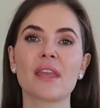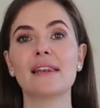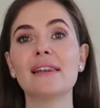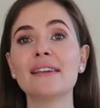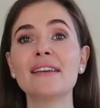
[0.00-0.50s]

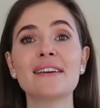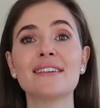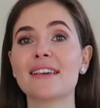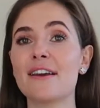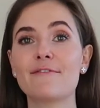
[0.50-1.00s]
Linen is
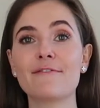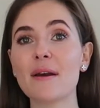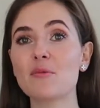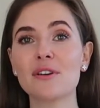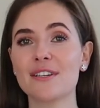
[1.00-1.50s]
a
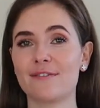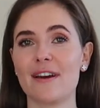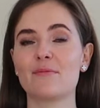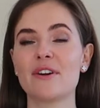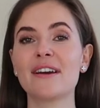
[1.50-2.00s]
fabulous
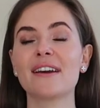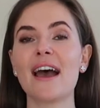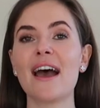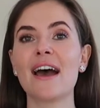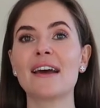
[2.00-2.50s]
fabric,
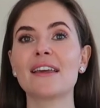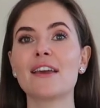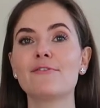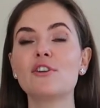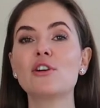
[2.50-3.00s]
and
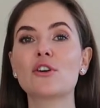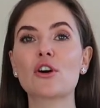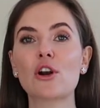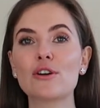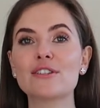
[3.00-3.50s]
if you look
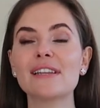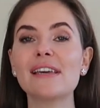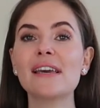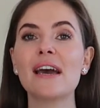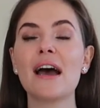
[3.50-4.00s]

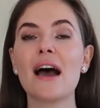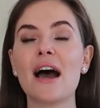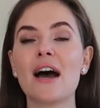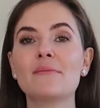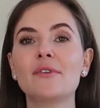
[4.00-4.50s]
closely,
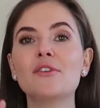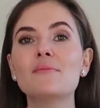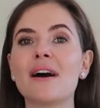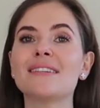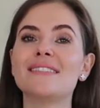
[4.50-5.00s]
you
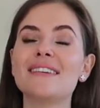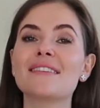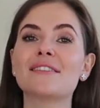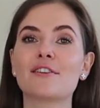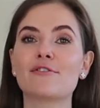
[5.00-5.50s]
might see
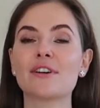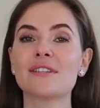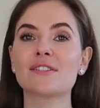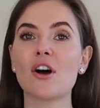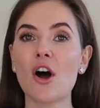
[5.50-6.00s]
the
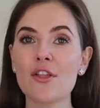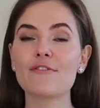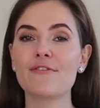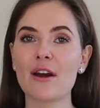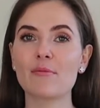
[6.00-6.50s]
difference on the
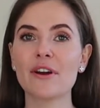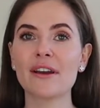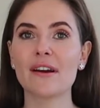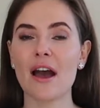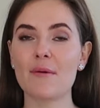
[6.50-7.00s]

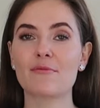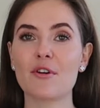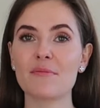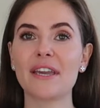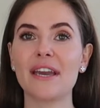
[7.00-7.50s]
fabric
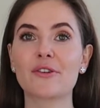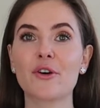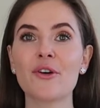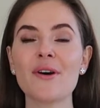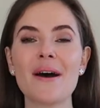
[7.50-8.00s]
from the get-go,